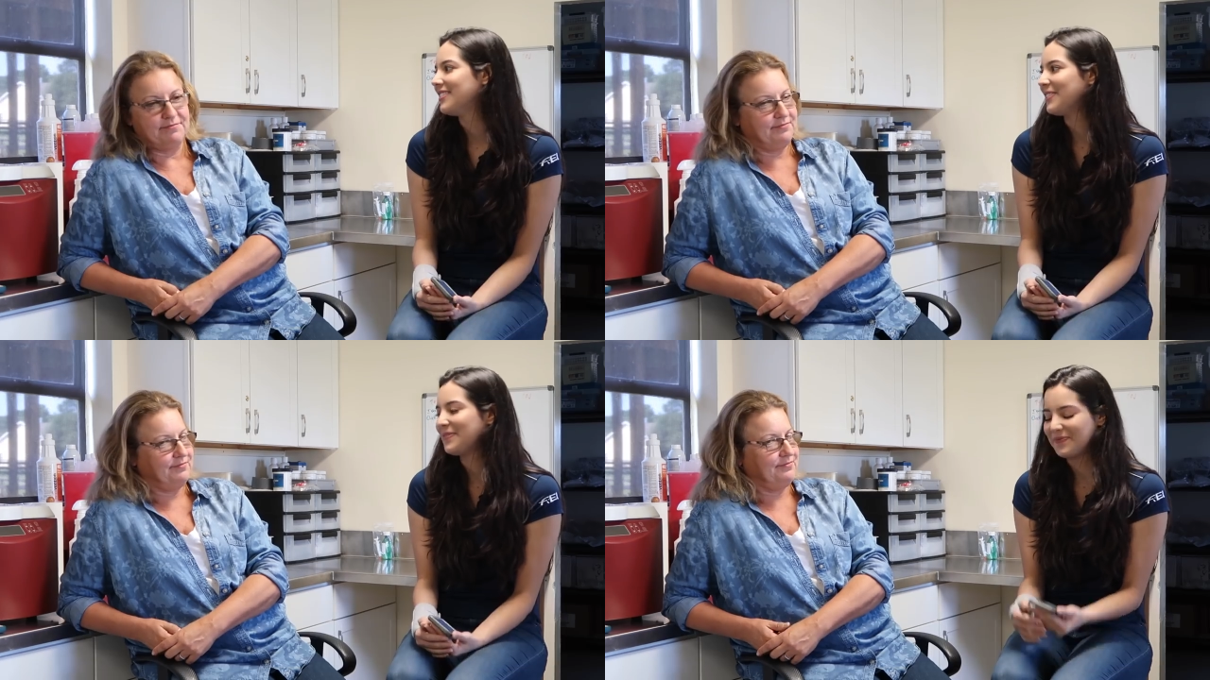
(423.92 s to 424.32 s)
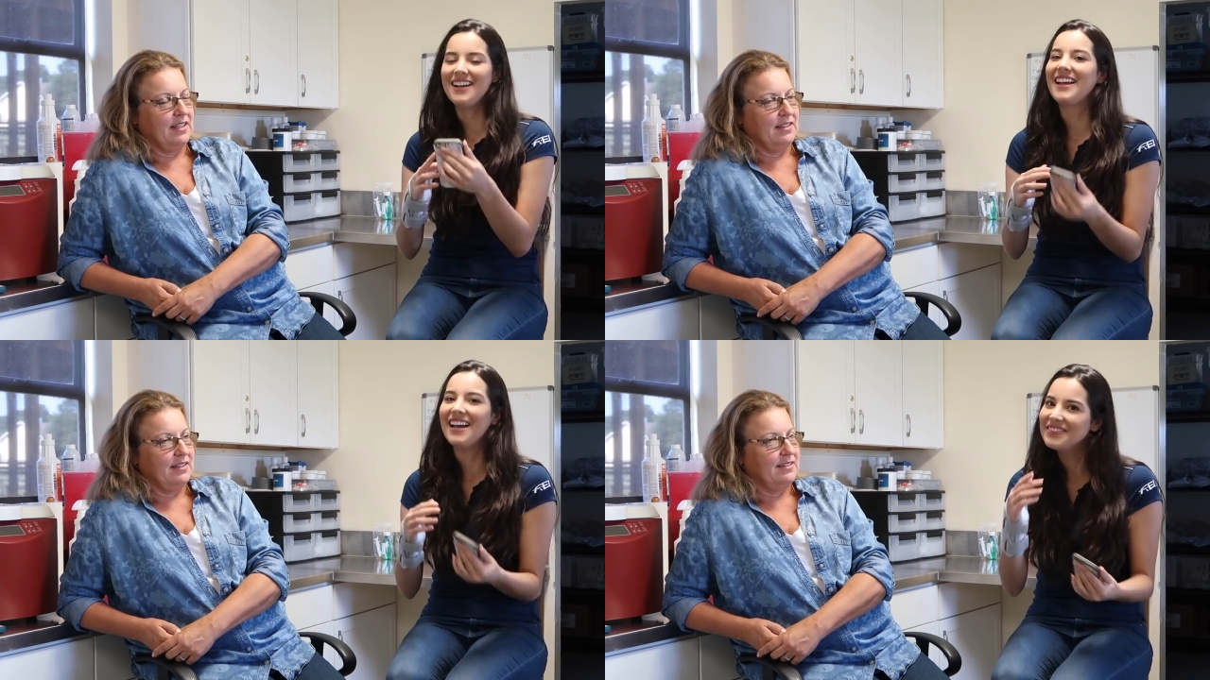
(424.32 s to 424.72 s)
Speaker 1: No.
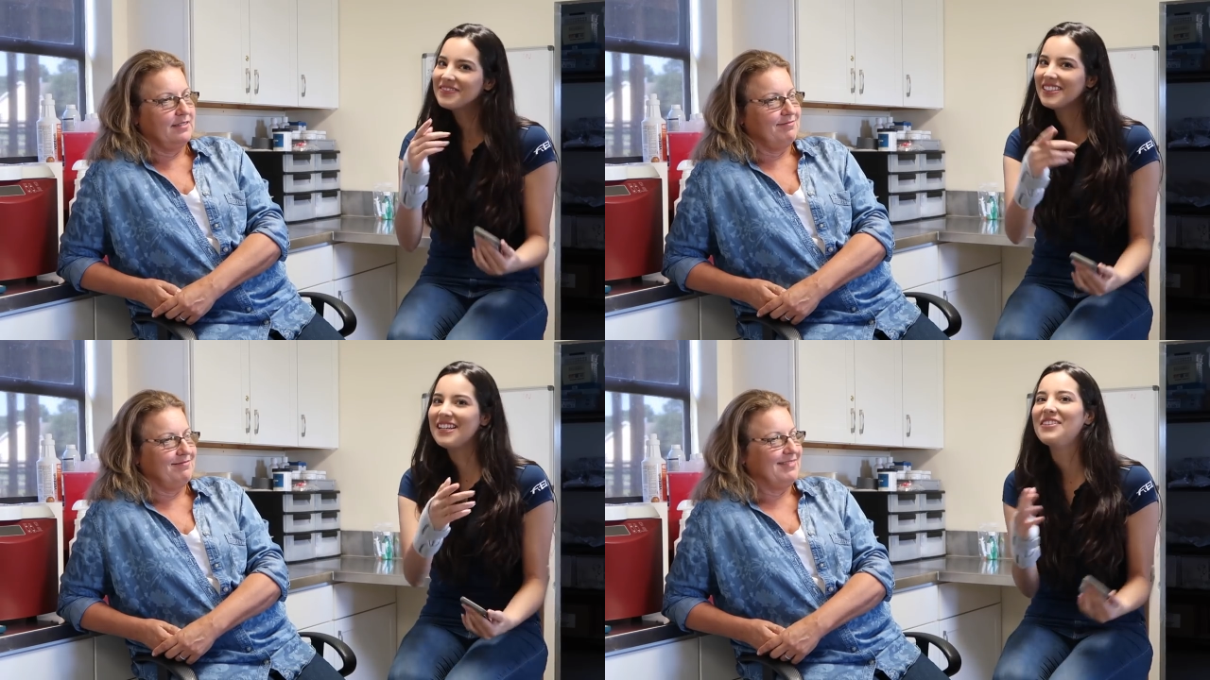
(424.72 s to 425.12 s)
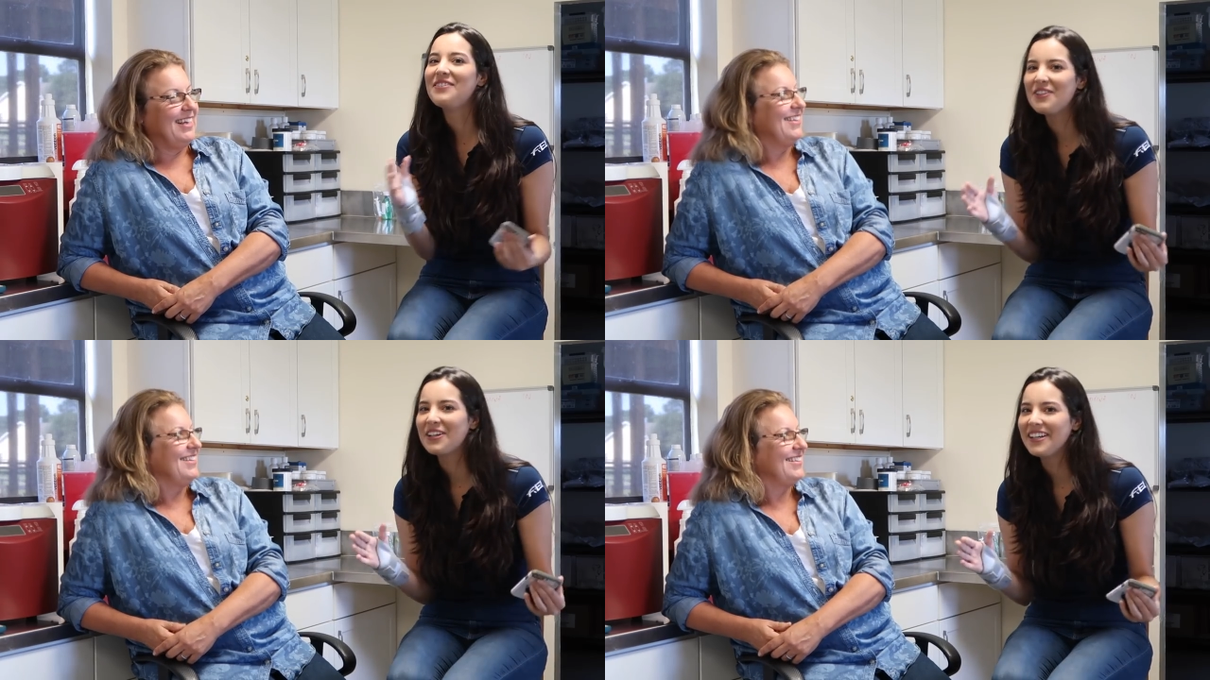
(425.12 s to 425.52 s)
Again,
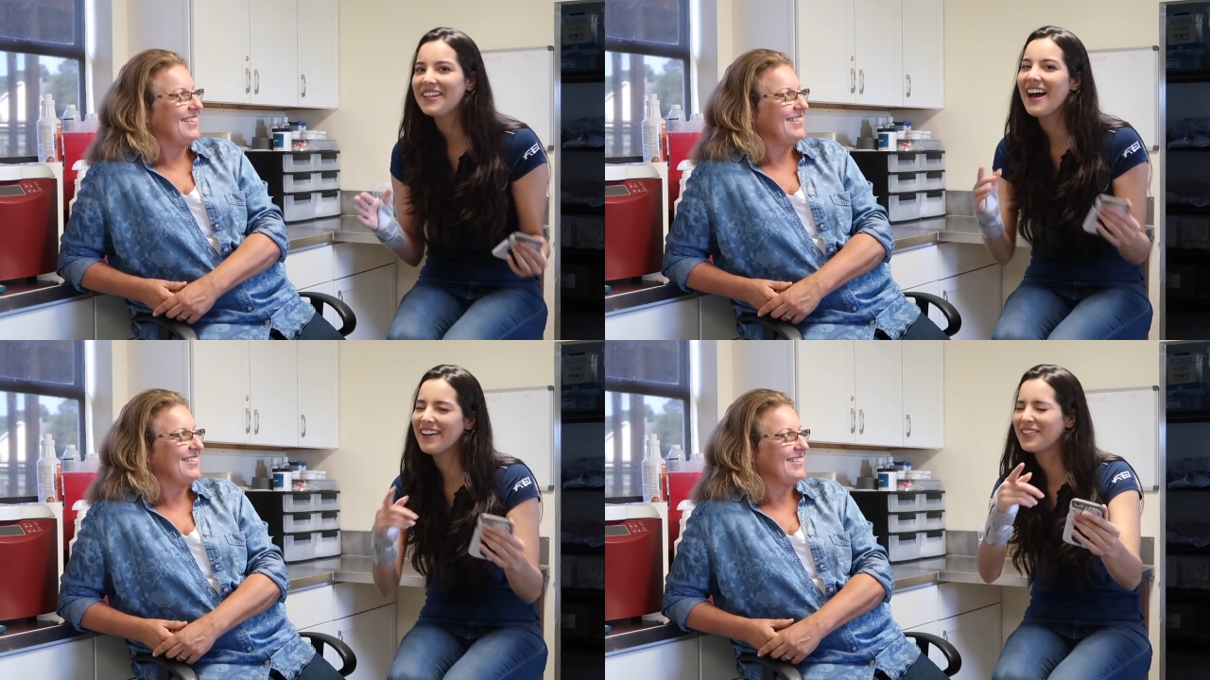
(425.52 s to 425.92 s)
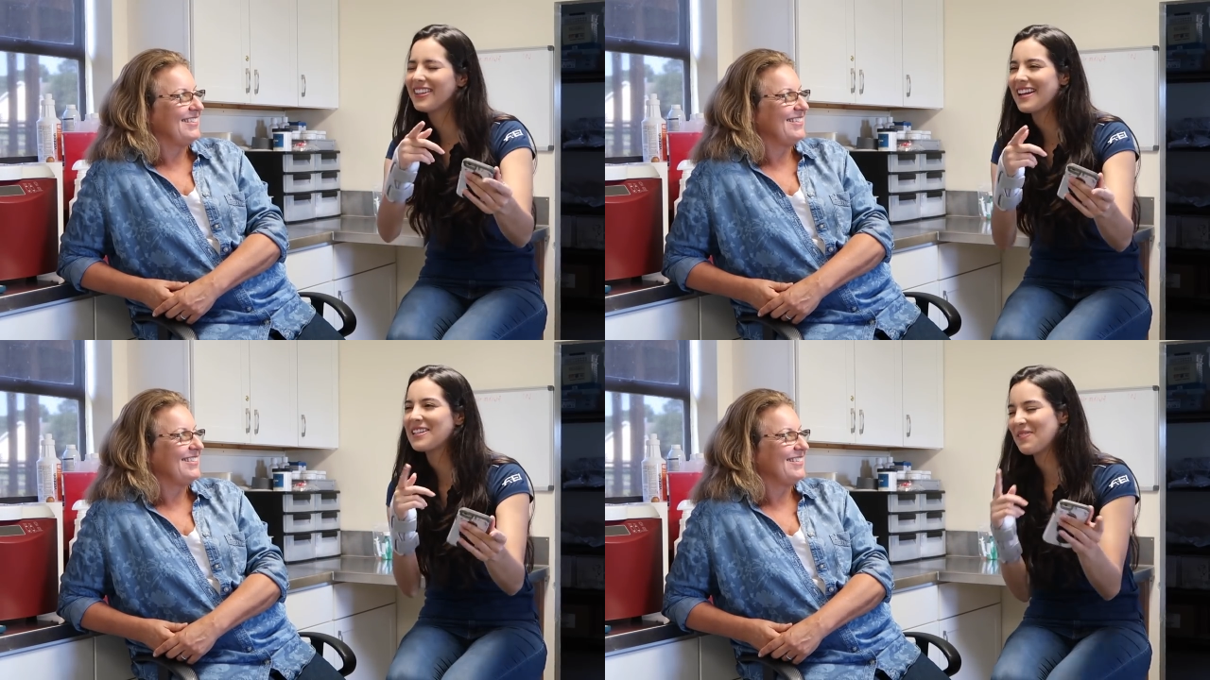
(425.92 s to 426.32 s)
even if you could, I
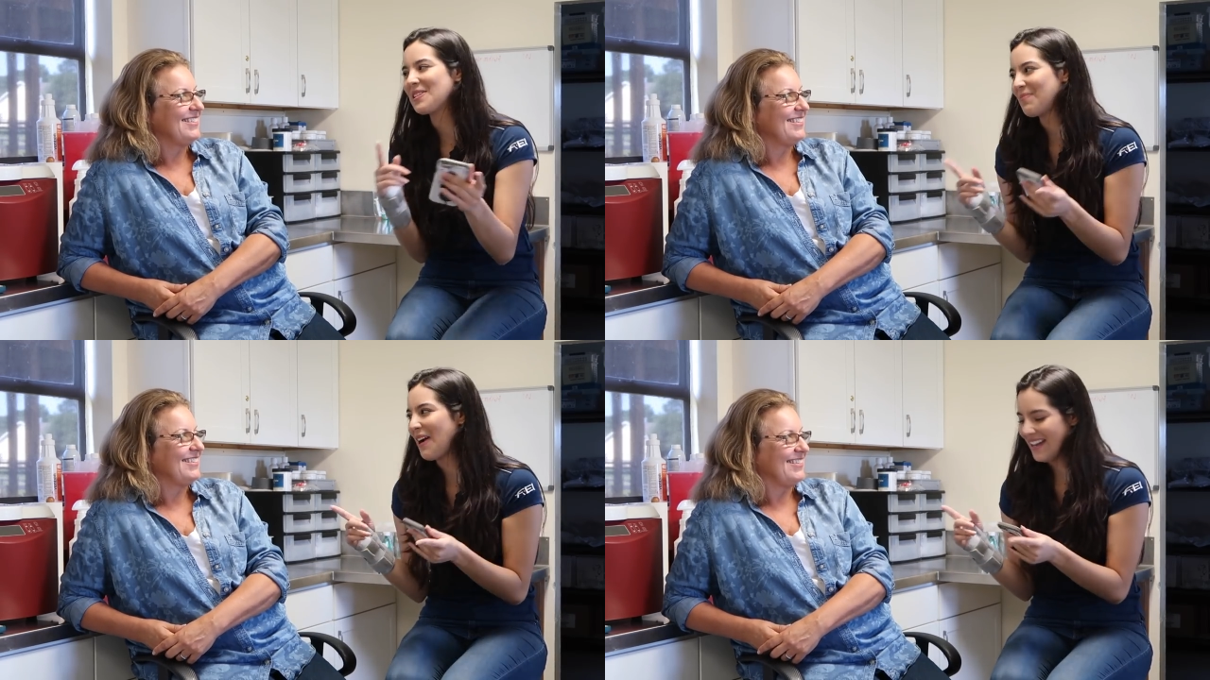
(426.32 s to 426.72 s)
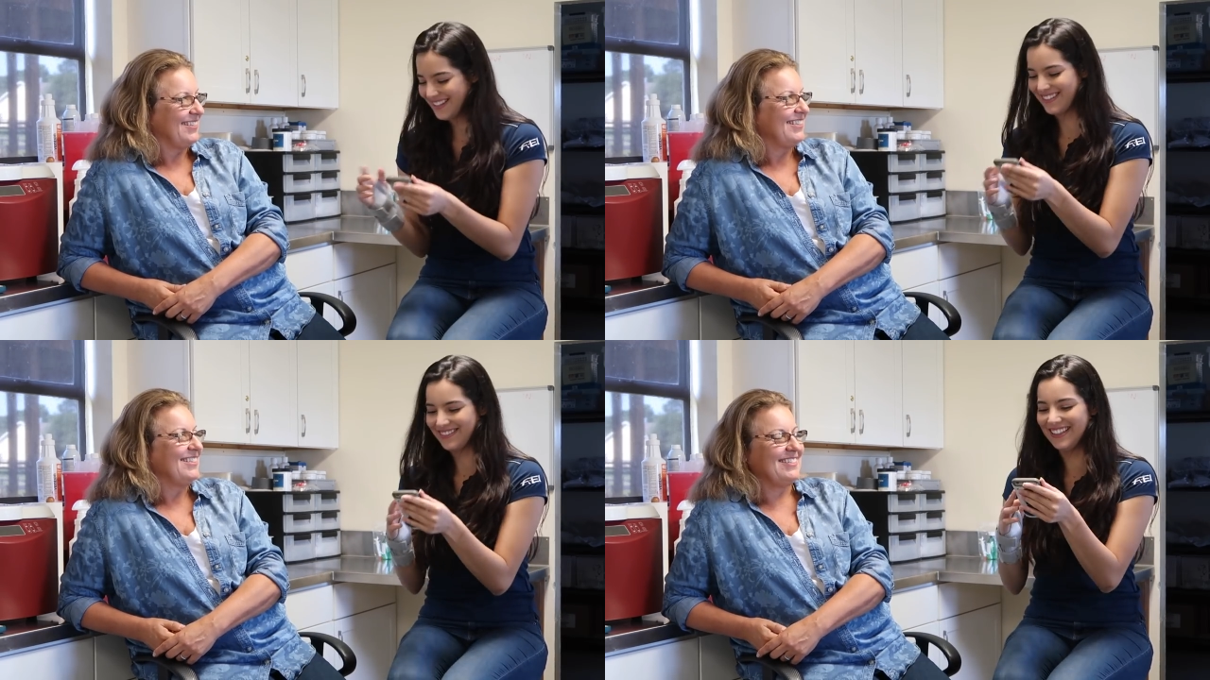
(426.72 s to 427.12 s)
would like to be
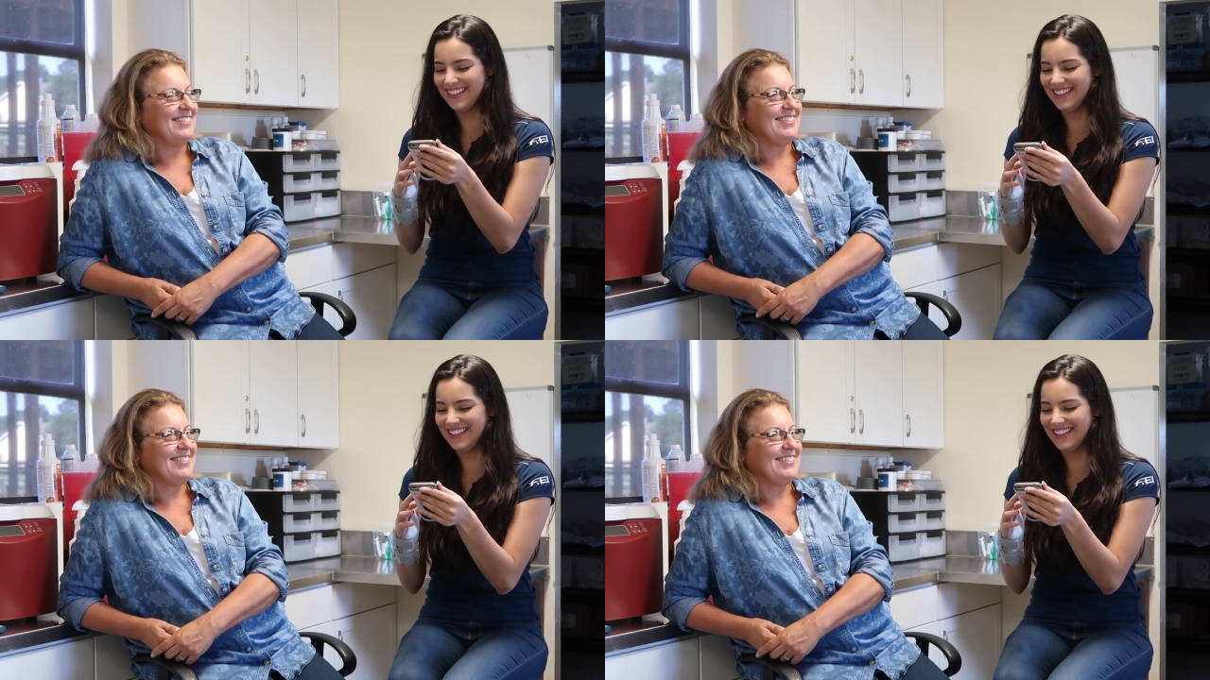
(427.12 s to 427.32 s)
surprised.